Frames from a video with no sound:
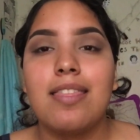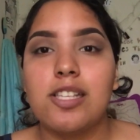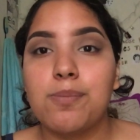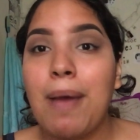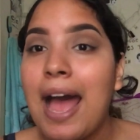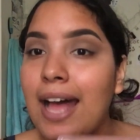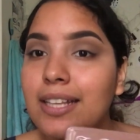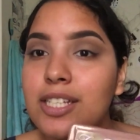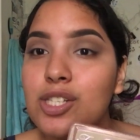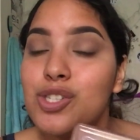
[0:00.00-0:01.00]
this
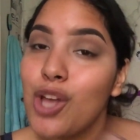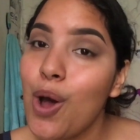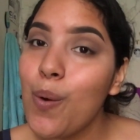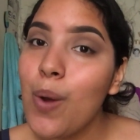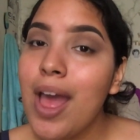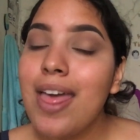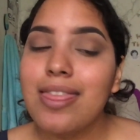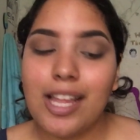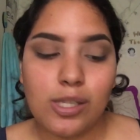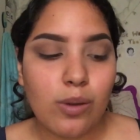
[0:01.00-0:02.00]
palette. So
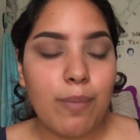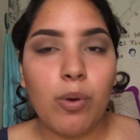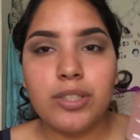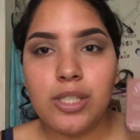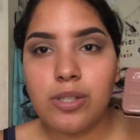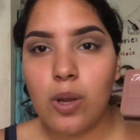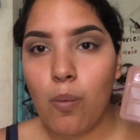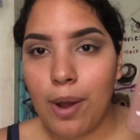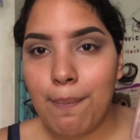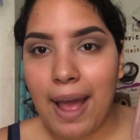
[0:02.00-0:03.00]
that's why I'm only using
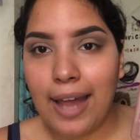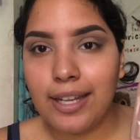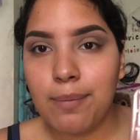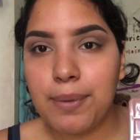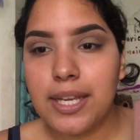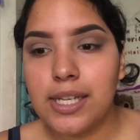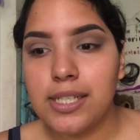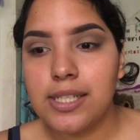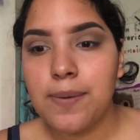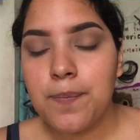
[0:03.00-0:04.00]
one palette,
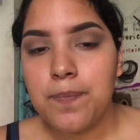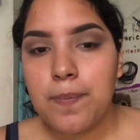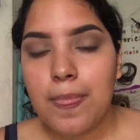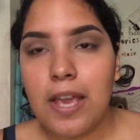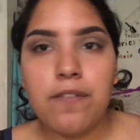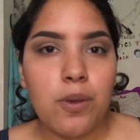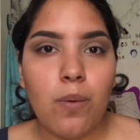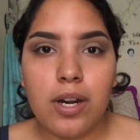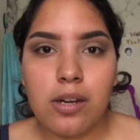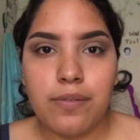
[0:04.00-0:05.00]
because if you
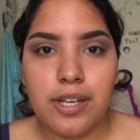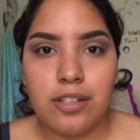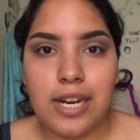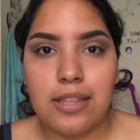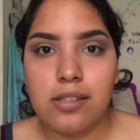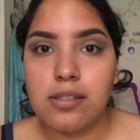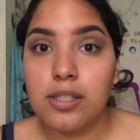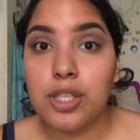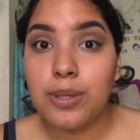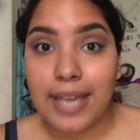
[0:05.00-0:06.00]
wanted to recreate this
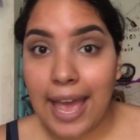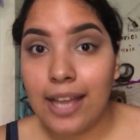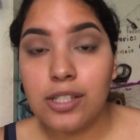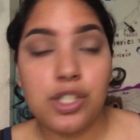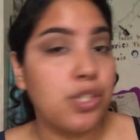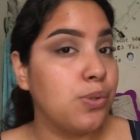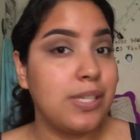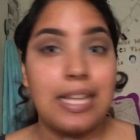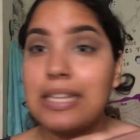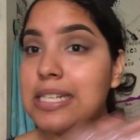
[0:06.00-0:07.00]
look, you can just
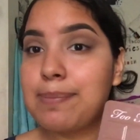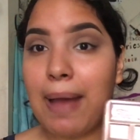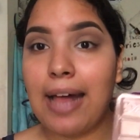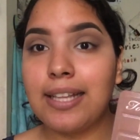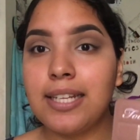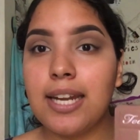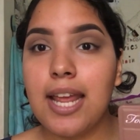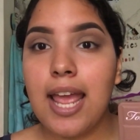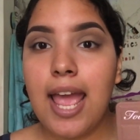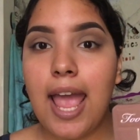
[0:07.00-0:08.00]
using this palette.
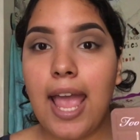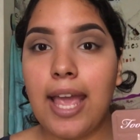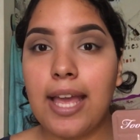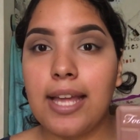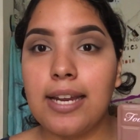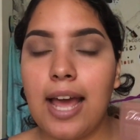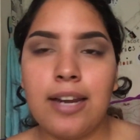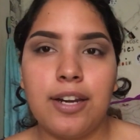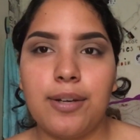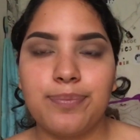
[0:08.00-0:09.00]
And I
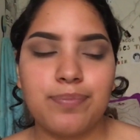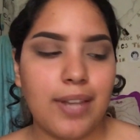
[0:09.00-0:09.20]
don't know,